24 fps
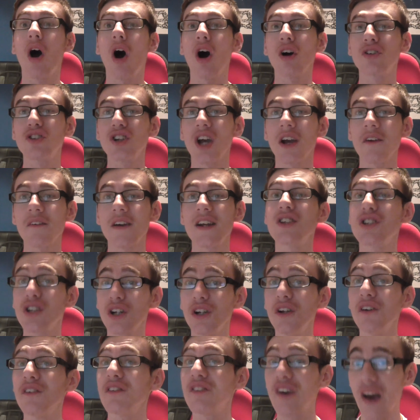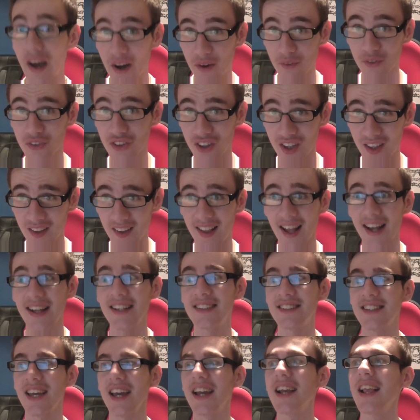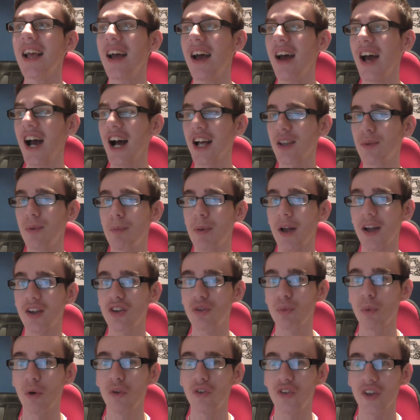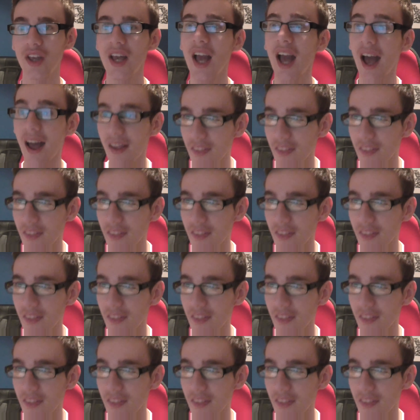Our January 2018 as we play Swansea,